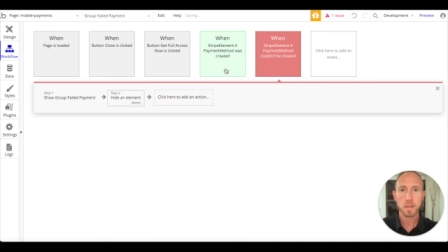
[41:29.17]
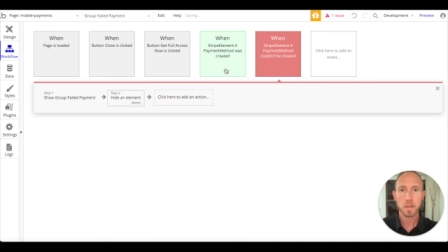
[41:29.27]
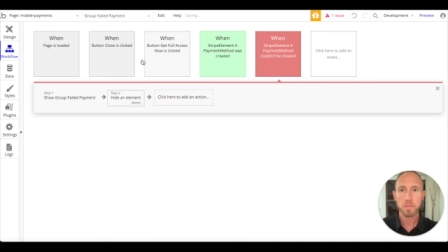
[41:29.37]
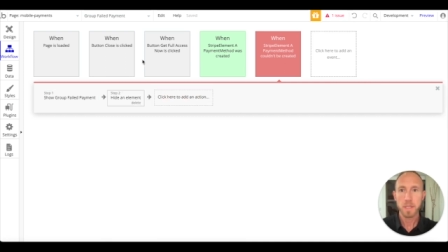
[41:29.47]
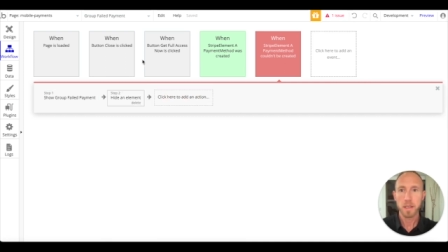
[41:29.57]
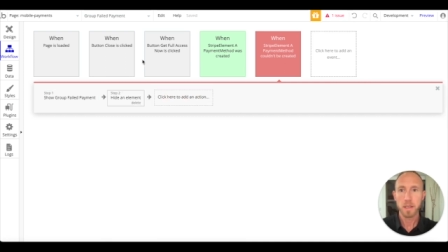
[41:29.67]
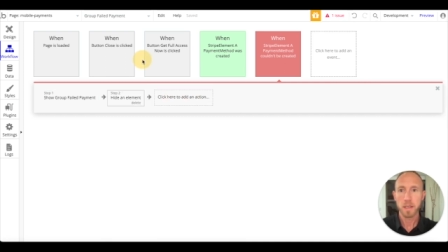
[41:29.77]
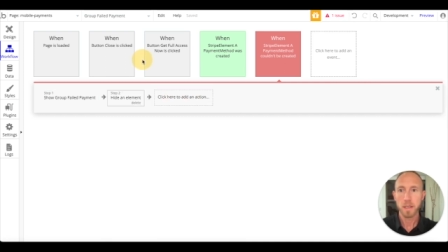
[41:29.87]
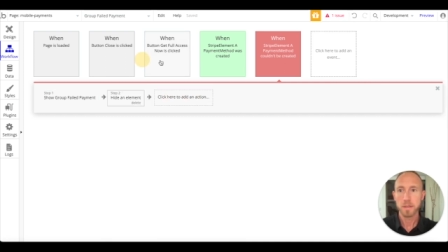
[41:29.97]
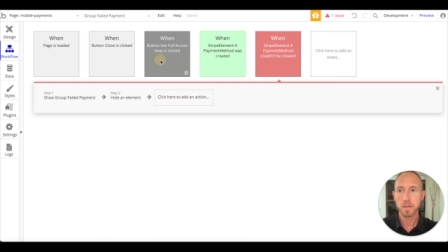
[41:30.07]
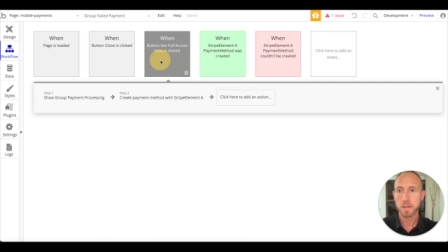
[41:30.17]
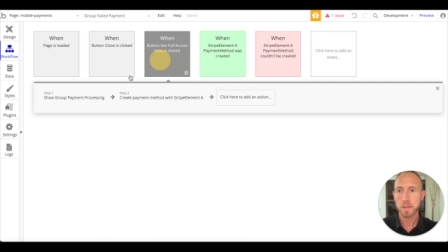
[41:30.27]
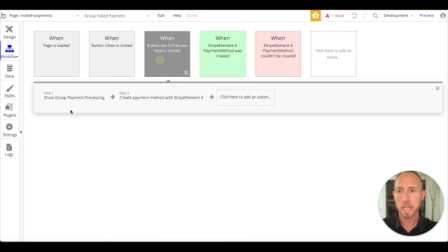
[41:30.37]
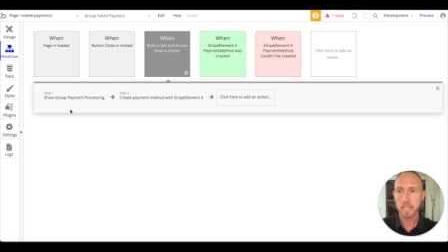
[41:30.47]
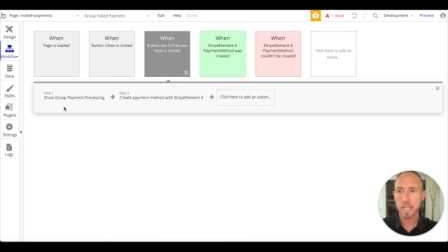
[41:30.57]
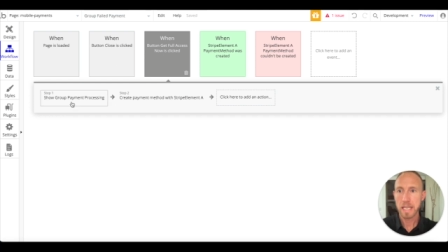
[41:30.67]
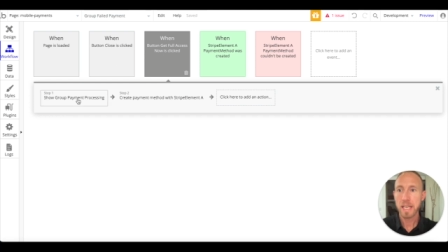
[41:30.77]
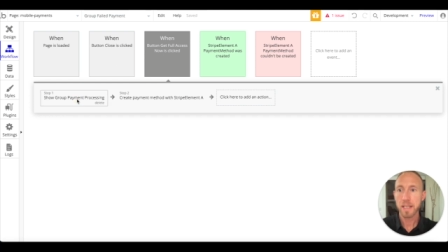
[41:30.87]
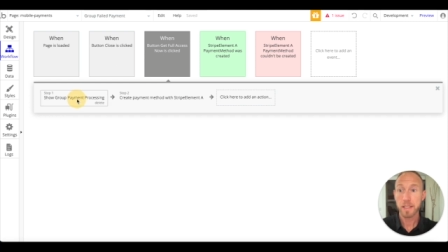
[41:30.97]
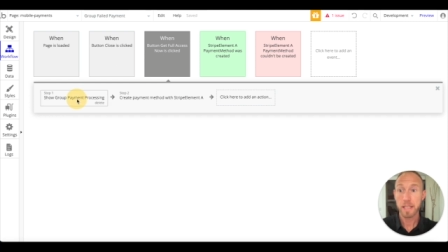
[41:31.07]
because it
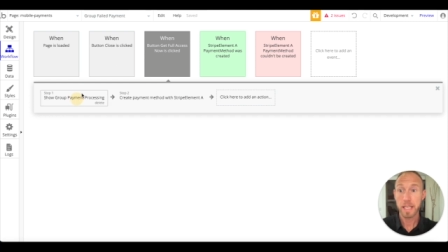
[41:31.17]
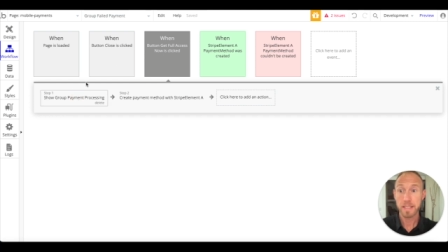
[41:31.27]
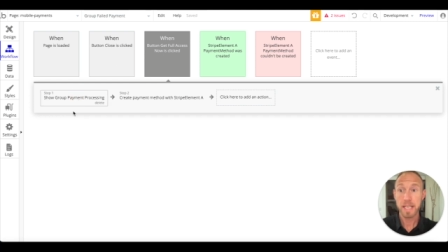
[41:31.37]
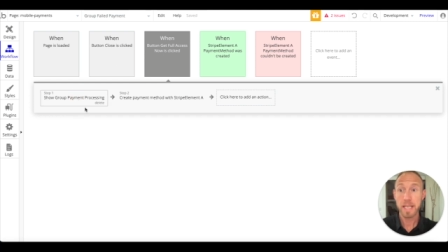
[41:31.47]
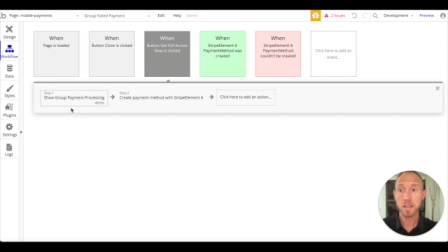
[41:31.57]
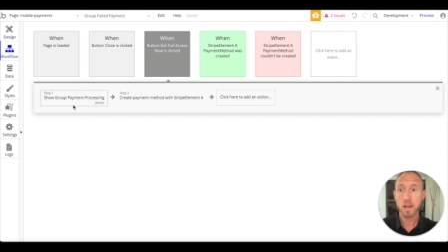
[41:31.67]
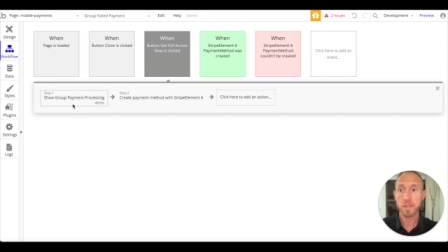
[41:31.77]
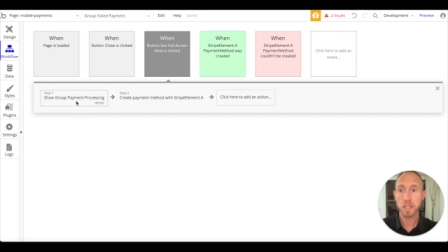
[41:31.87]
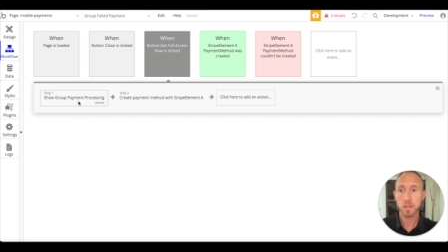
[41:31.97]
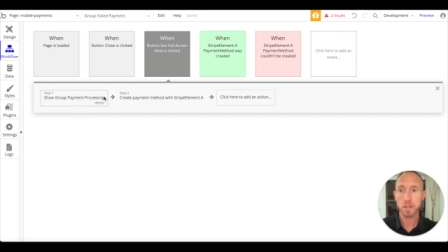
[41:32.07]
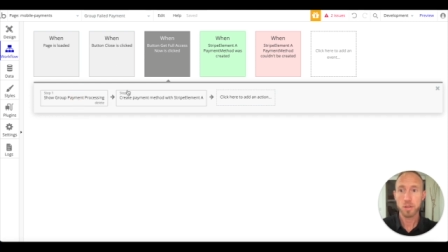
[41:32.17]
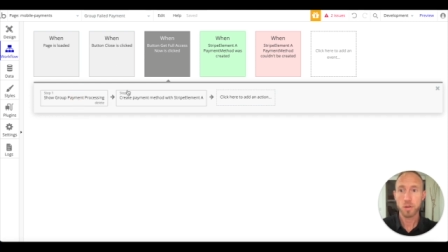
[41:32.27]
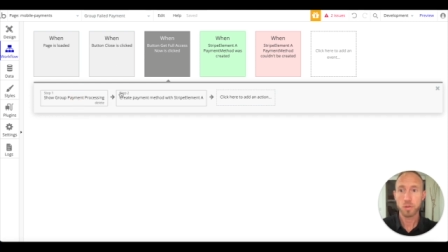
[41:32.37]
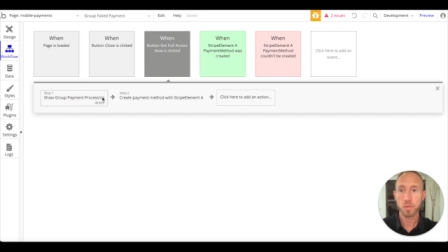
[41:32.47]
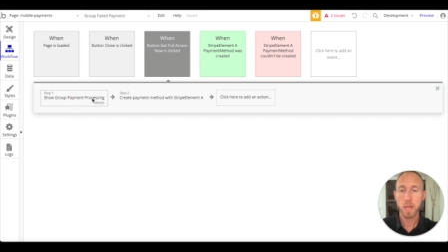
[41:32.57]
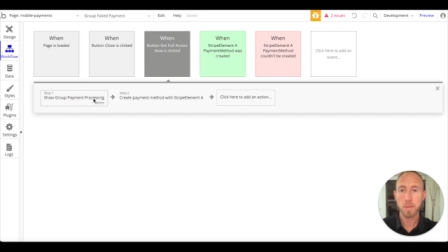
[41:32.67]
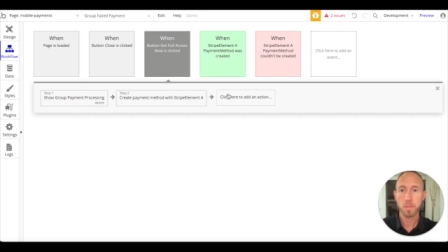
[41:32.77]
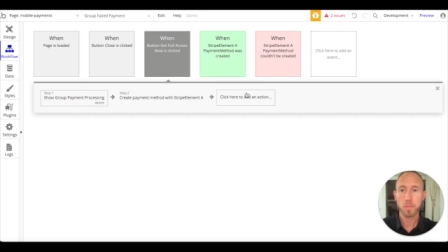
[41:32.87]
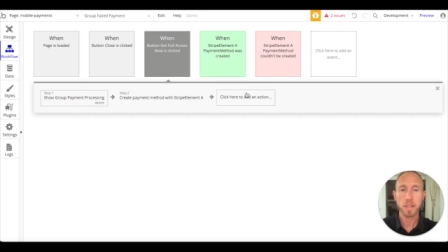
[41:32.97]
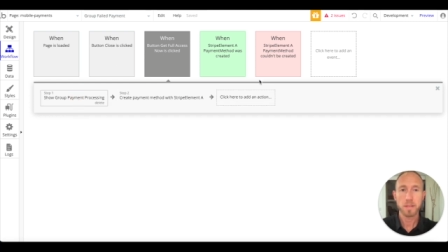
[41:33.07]
gets kicked off here, the show group
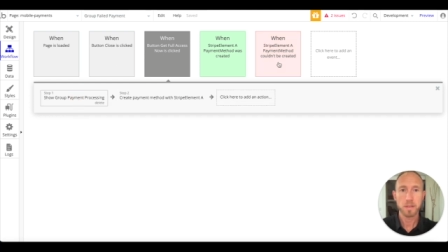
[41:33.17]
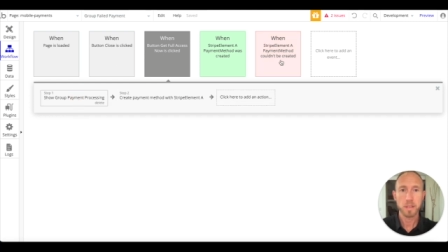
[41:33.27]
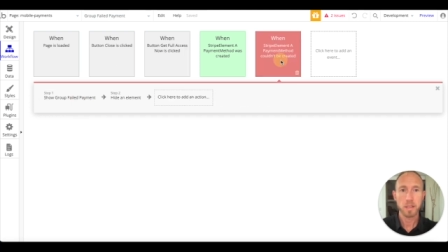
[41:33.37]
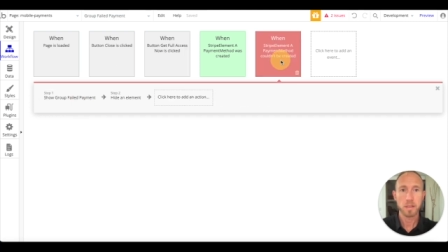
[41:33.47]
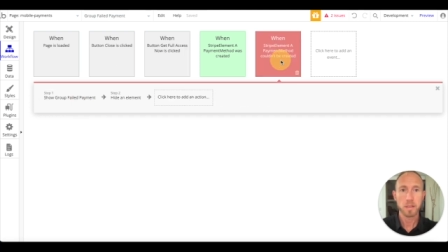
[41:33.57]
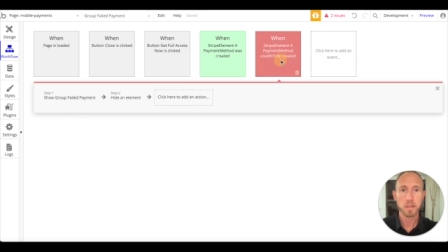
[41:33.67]
payment processing.